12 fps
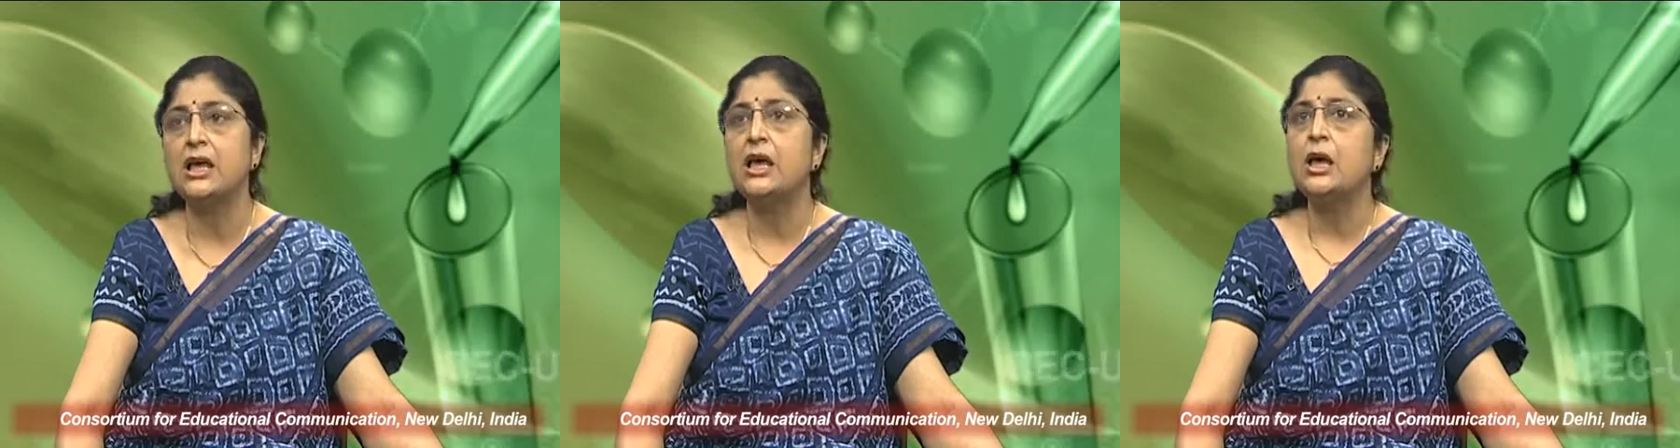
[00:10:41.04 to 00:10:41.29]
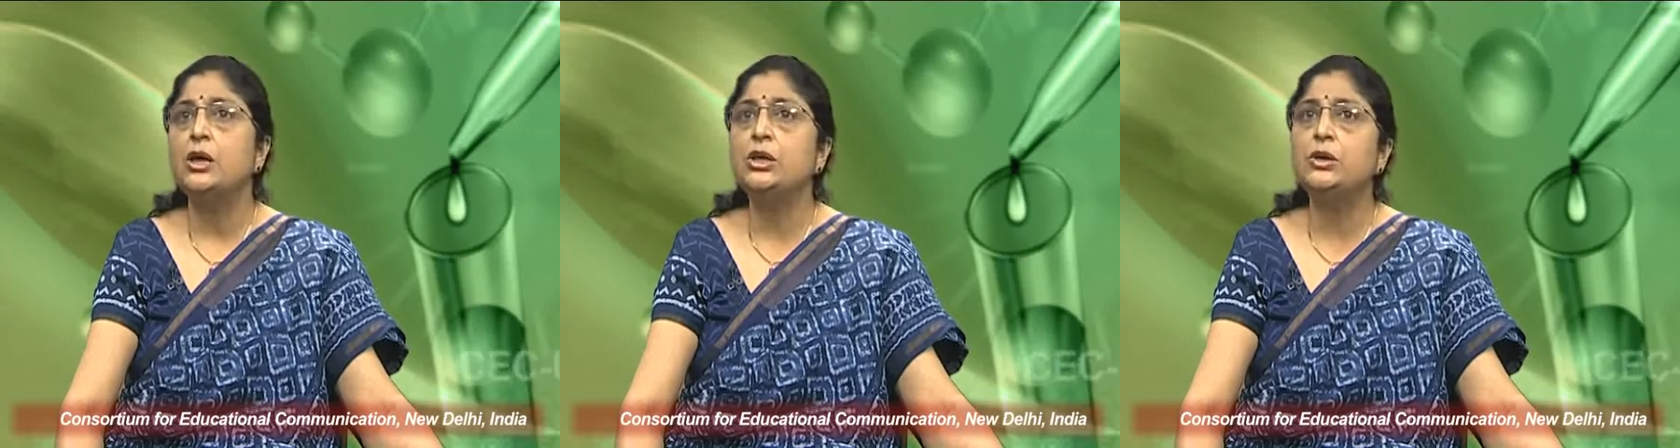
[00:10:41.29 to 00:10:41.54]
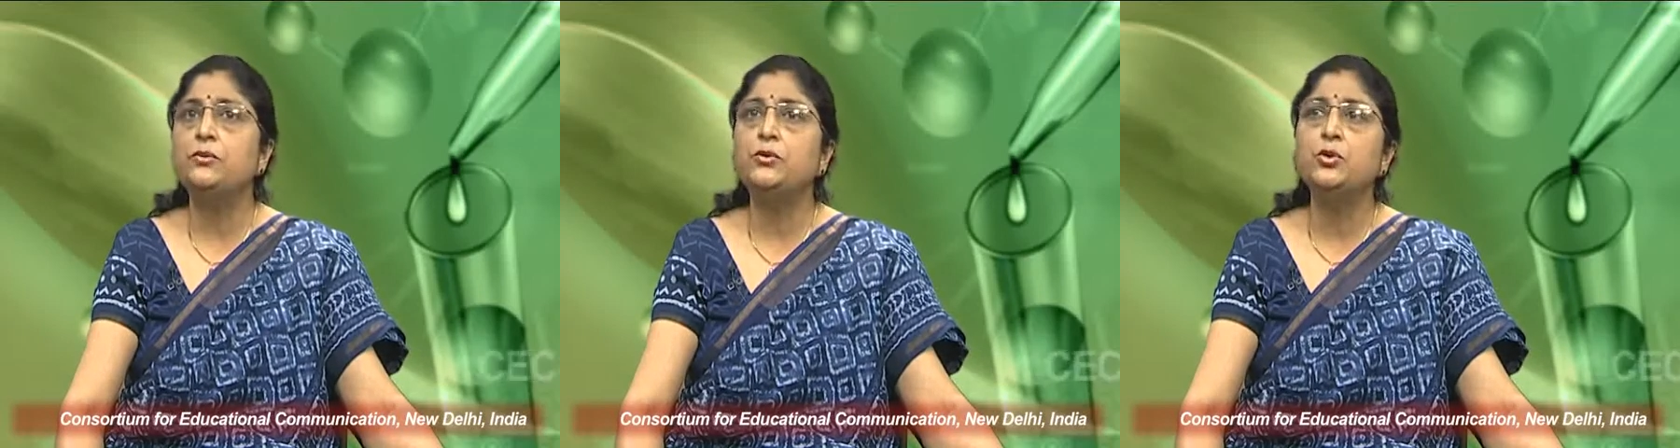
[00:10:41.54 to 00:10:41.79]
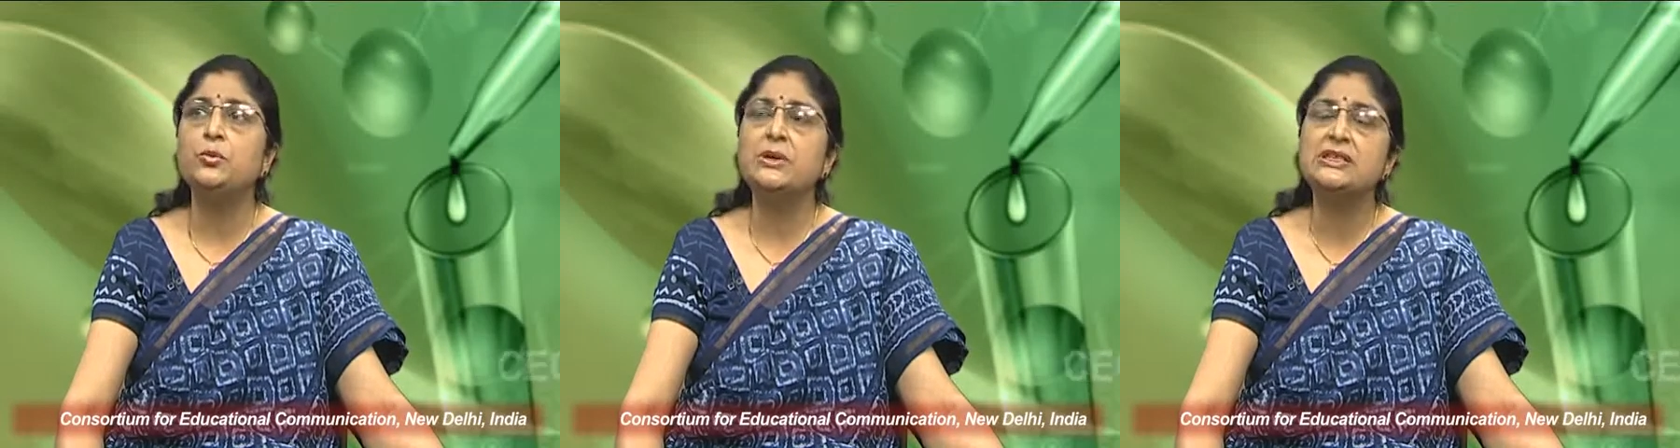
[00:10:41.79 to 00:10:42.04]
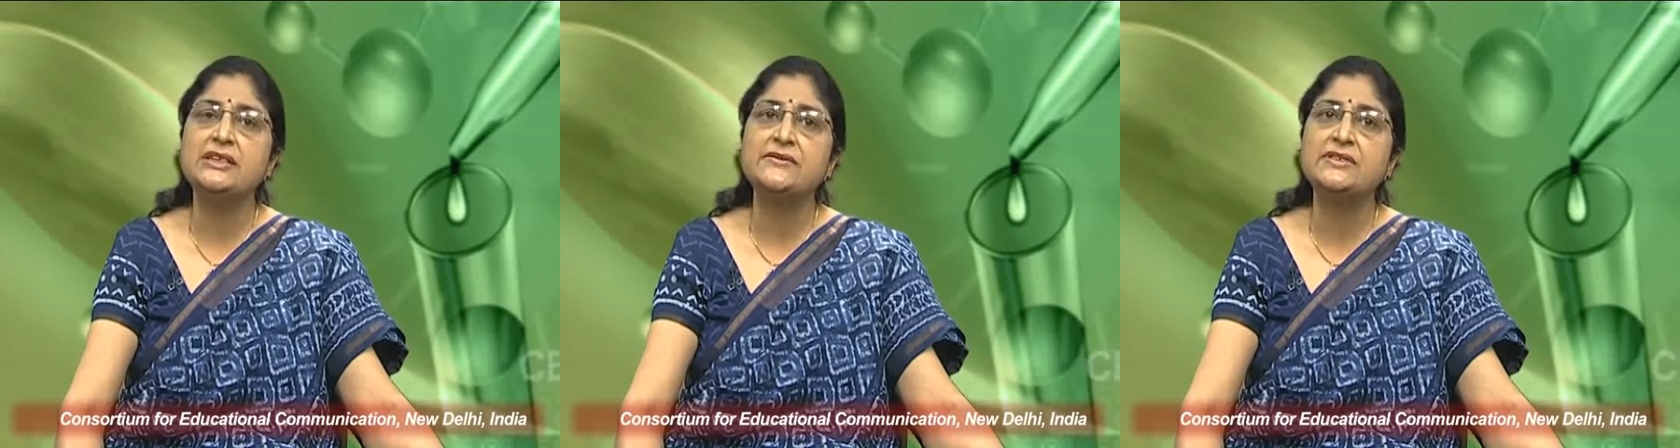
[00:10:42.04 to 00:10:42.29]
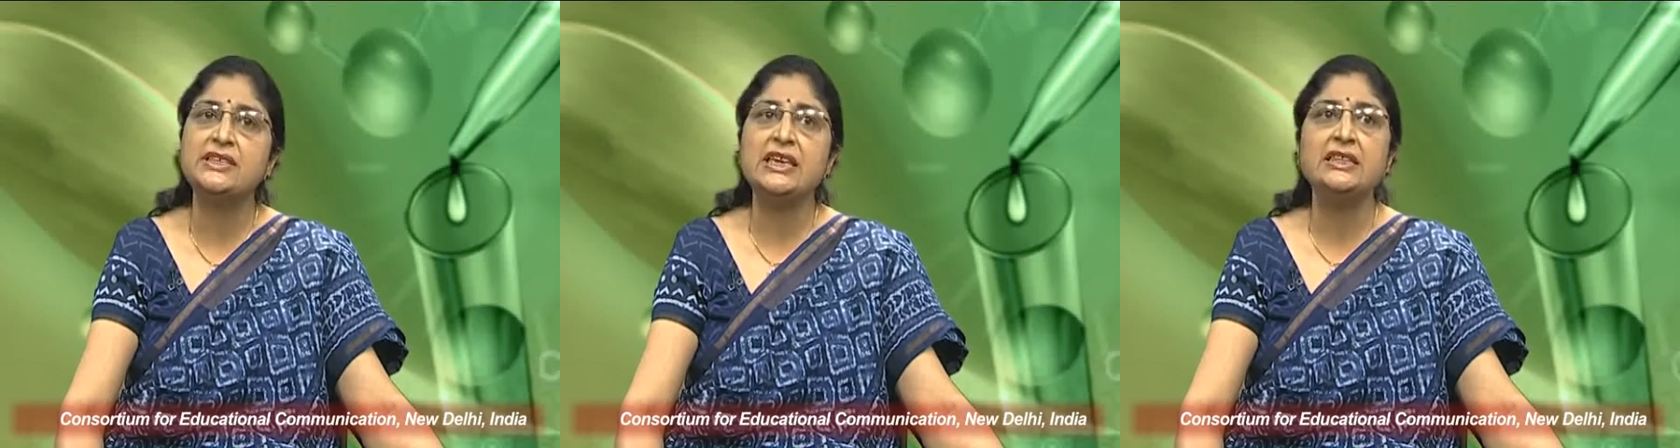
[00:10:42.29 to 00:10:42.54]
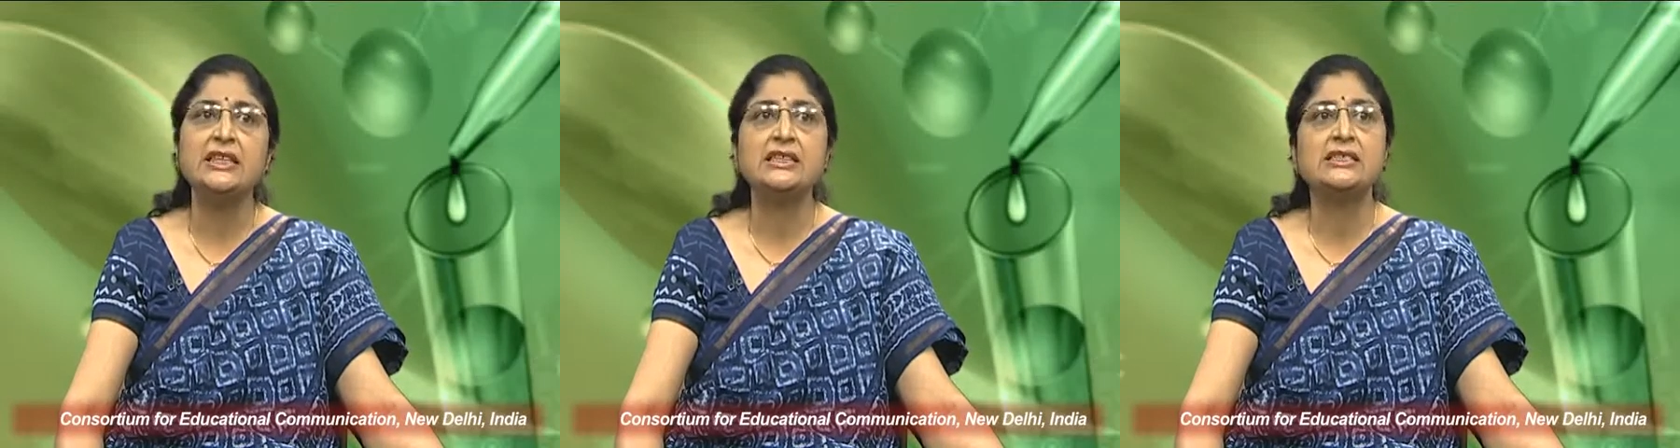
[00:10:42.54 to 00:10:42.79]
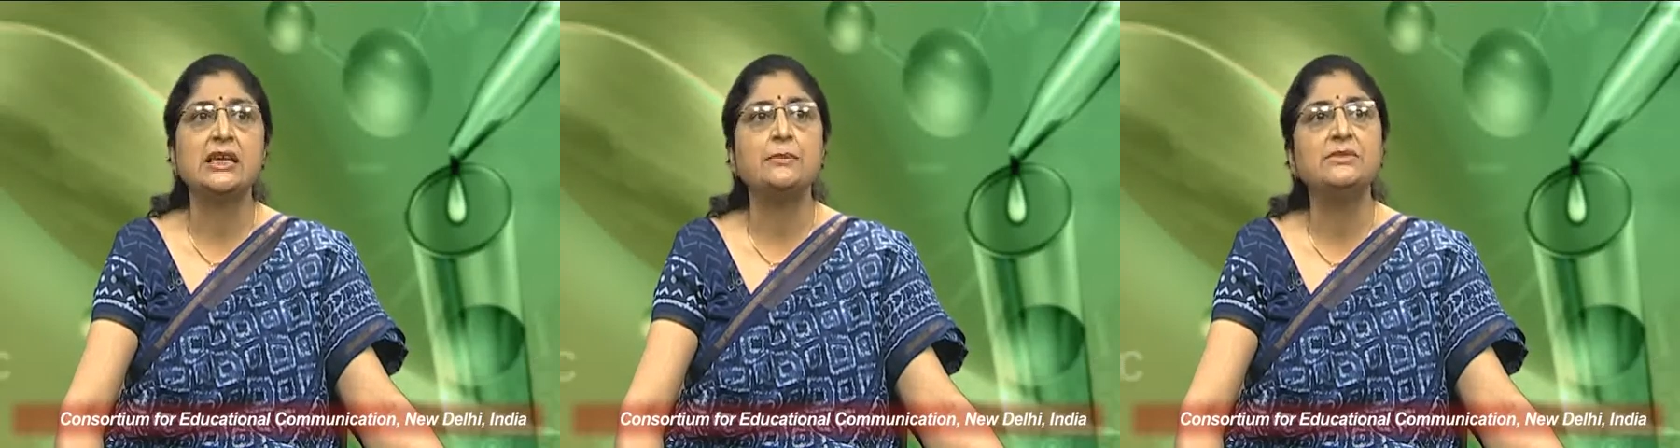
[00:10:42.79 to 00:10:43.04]
You, you, must have seen that
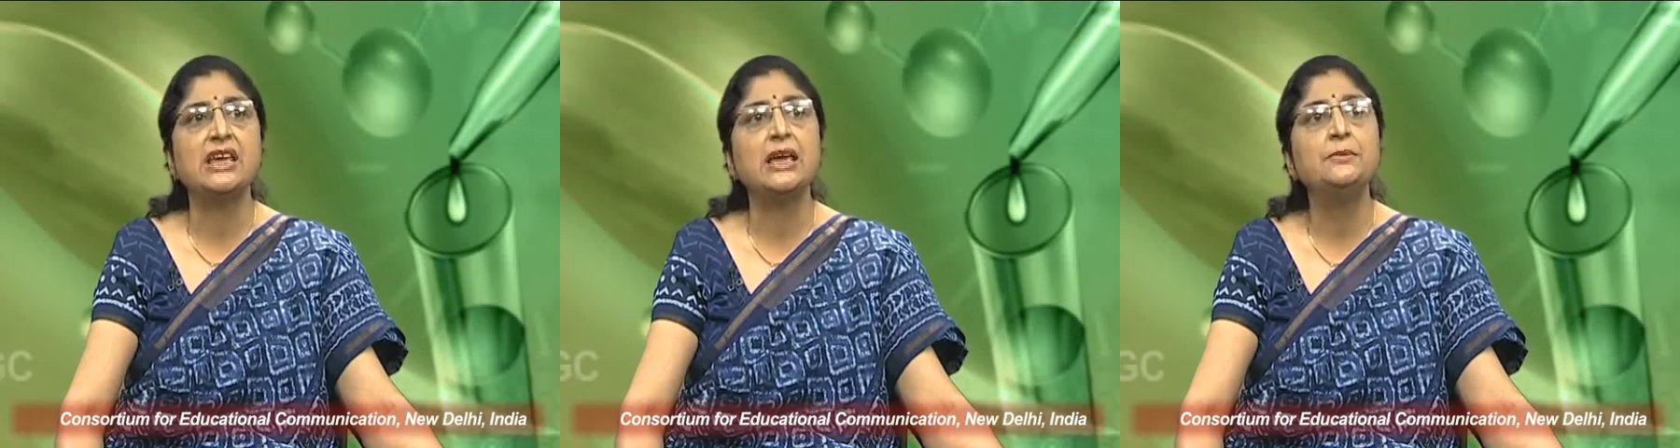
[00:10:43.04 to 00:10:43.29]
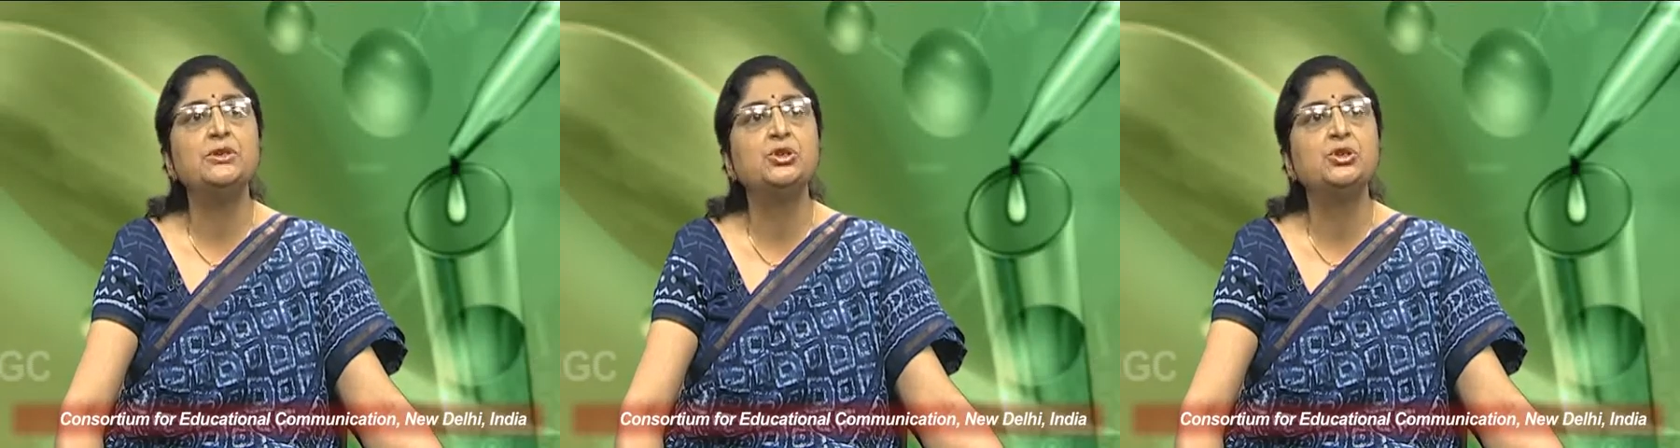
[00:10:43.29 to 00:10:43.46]
sometimes